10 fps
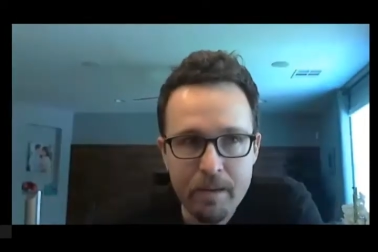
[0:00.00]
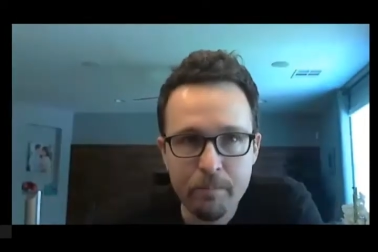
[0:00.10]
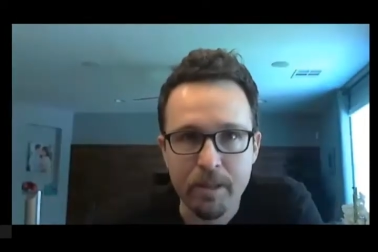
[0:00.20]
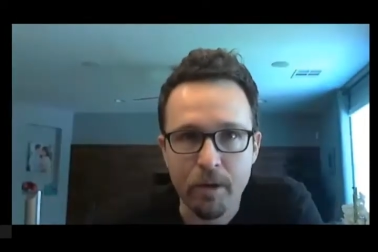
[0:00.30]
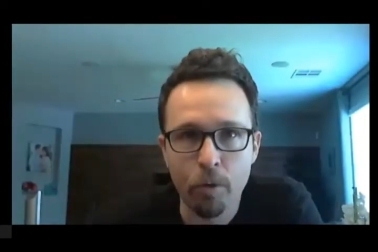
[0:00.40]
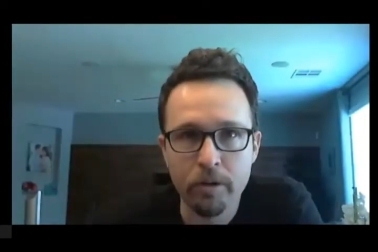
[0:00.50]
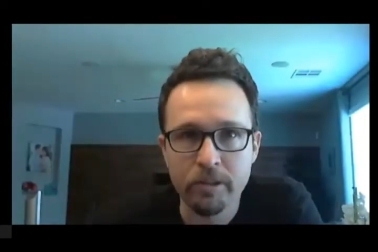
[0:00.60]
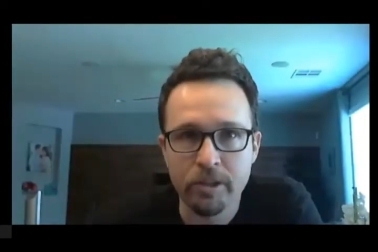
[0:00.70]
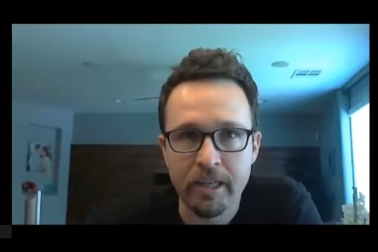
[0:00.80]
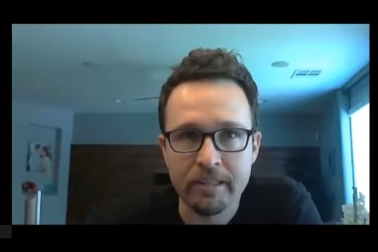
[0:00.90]
But the
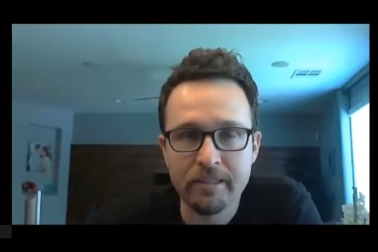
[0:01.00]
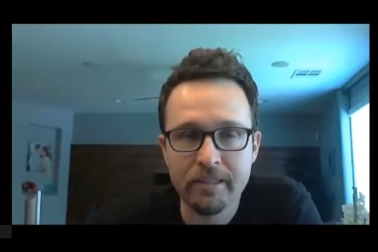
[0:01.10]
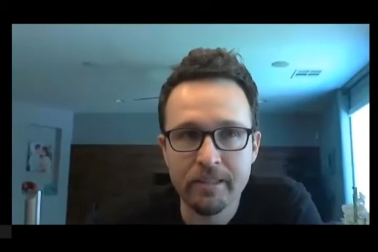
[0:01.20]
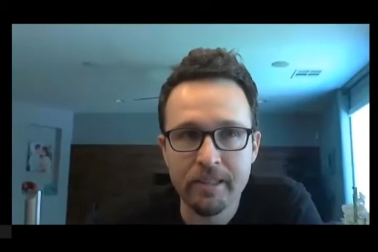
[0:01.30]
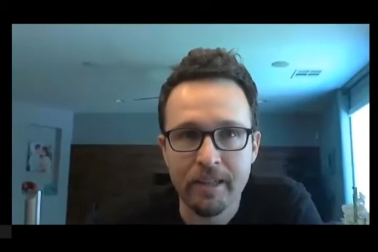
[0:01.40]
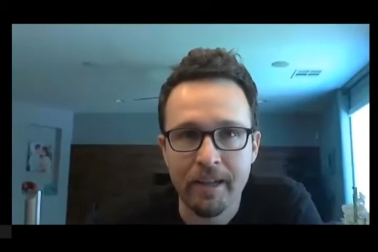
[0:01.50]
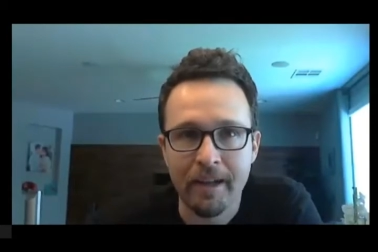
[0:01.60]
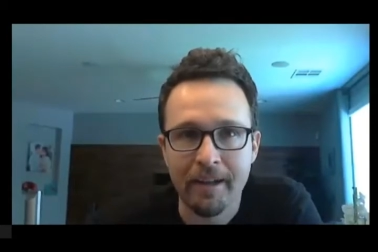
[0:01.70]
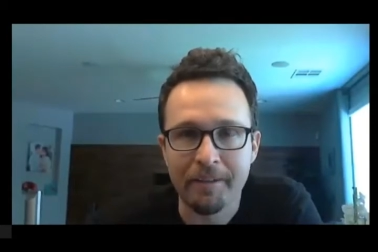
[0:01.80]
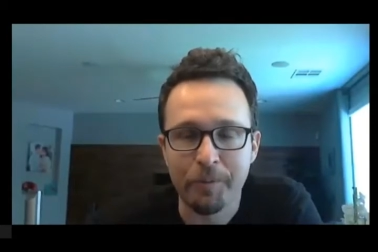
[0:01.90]
orange zest
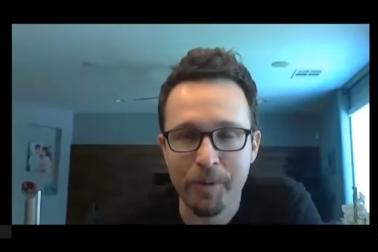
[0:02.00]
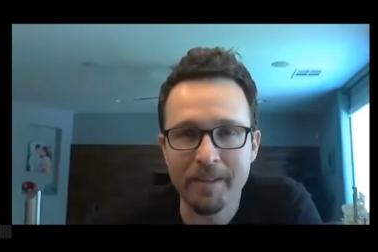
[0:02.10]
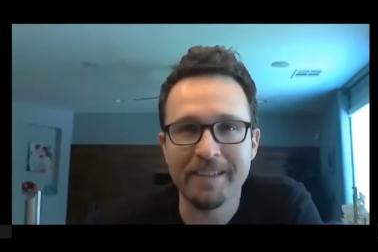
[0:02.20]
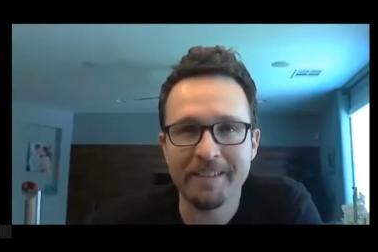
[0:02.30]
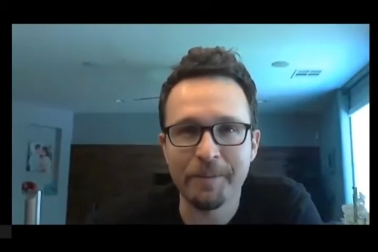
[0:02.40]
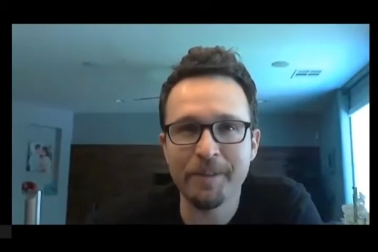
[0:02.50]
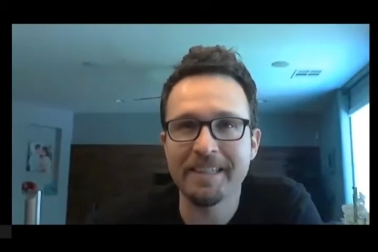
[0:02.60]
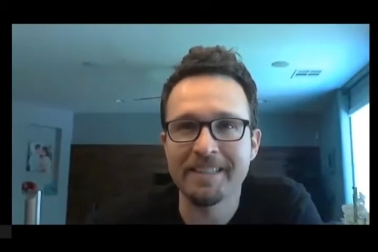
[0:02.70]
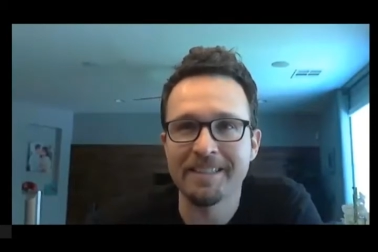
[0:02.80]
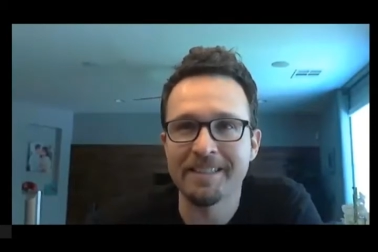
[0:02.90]
really,
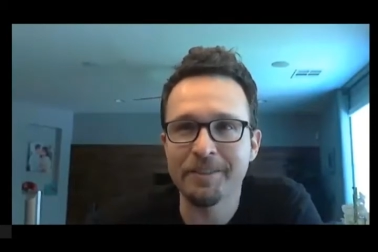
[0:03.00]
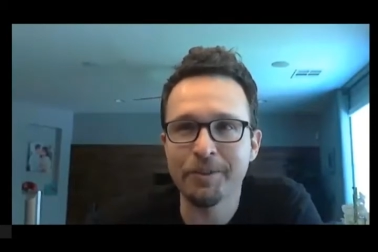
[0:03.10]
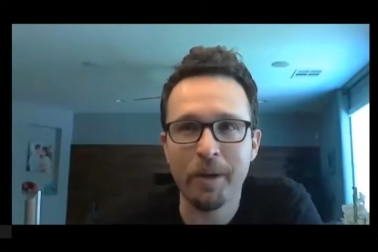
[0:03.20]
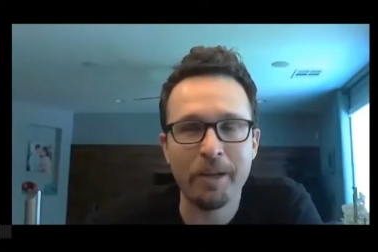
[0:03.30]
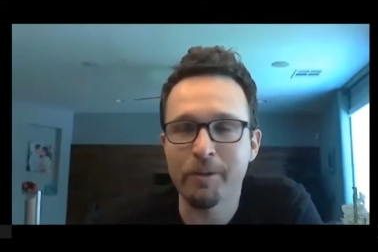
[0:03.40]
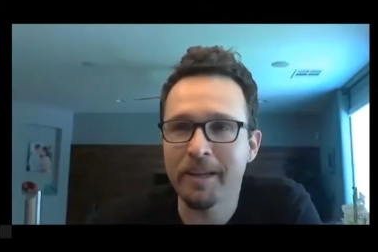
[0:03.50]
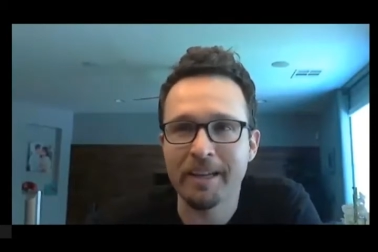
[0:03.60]
really is quite unique.